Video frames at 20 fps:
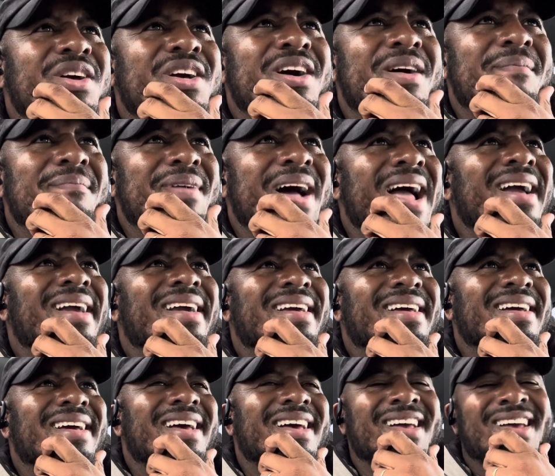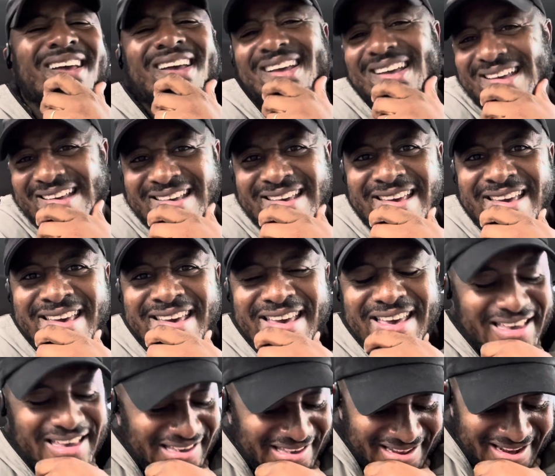come back.
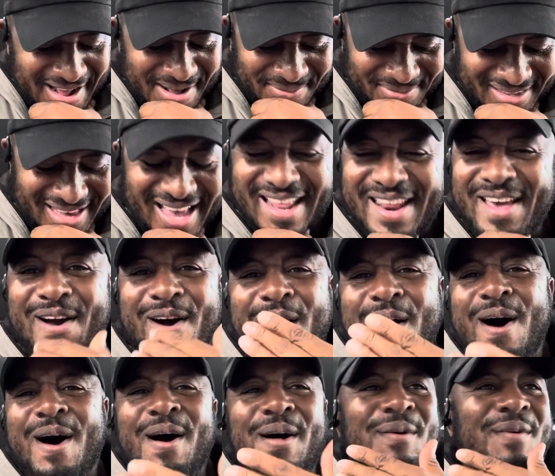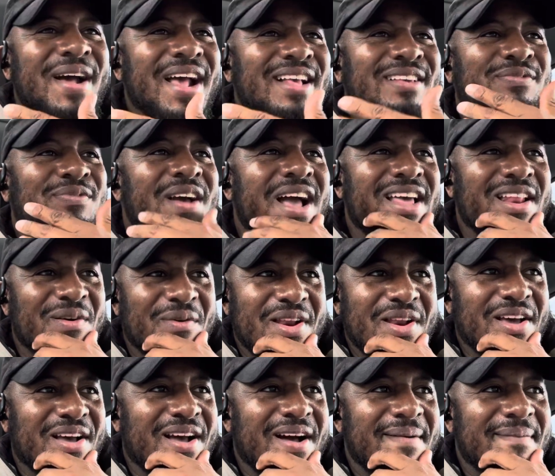You know what I'm saying? They always find a way
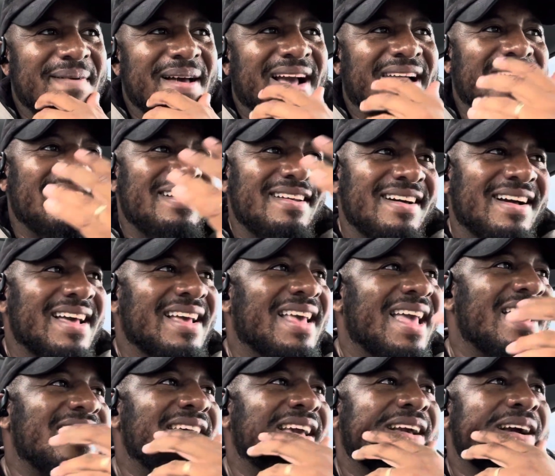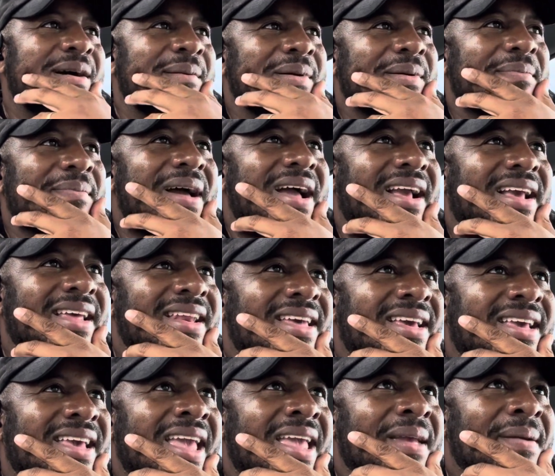to come back. And look again, they're coming back in the
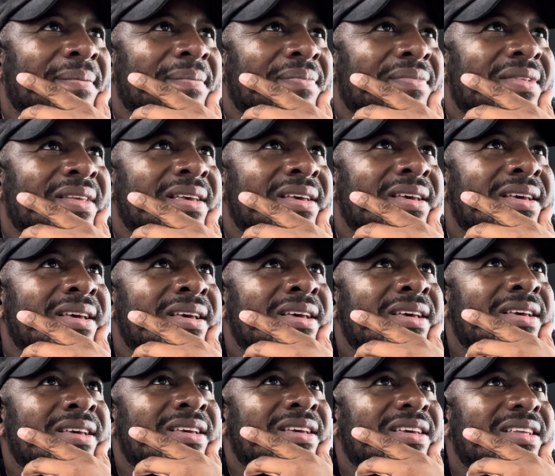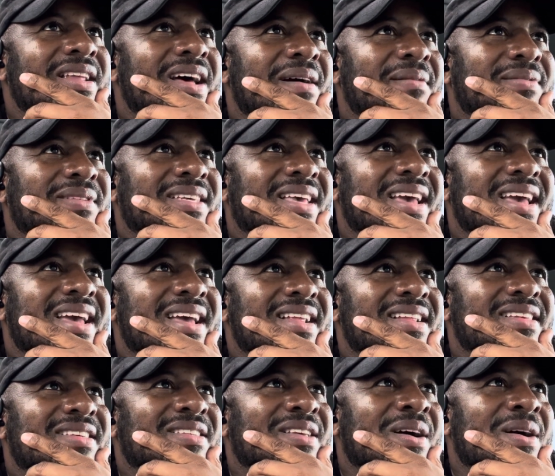game. You know what I'm
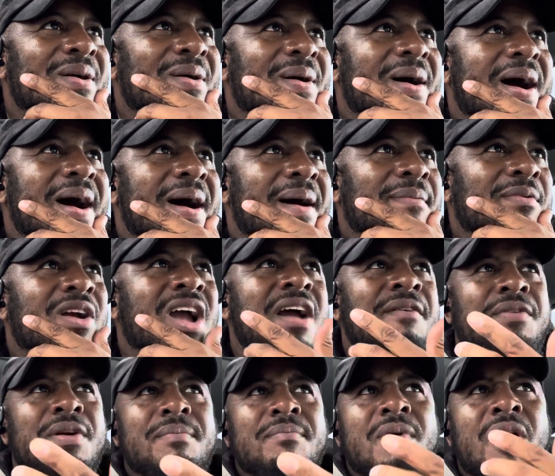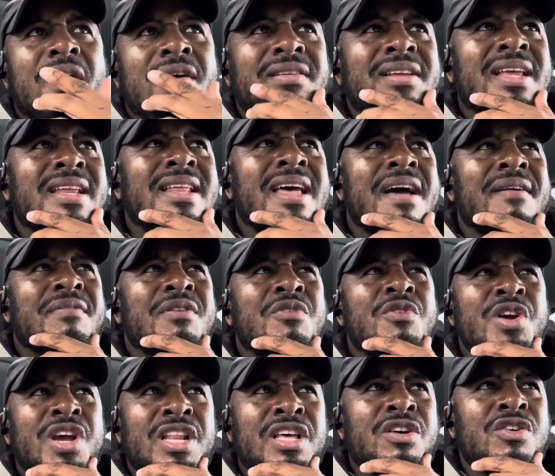saying? So Gravenberch did have a
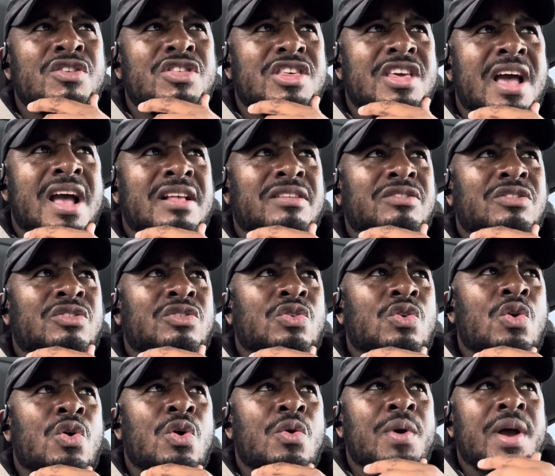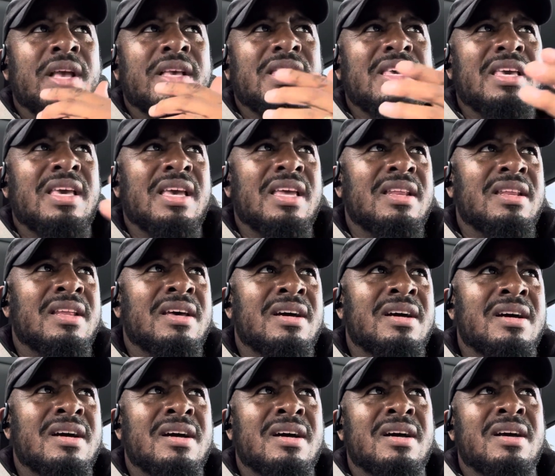really good chance to score where he hit
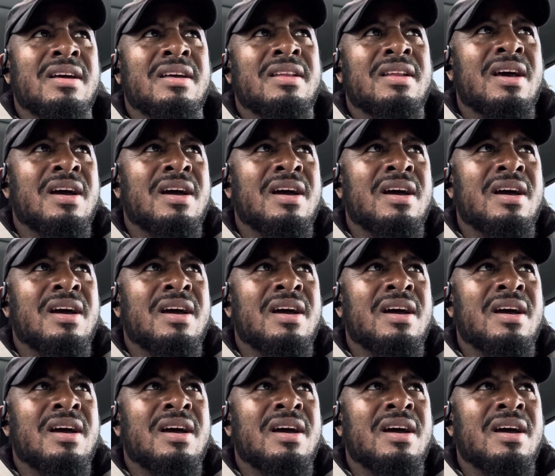the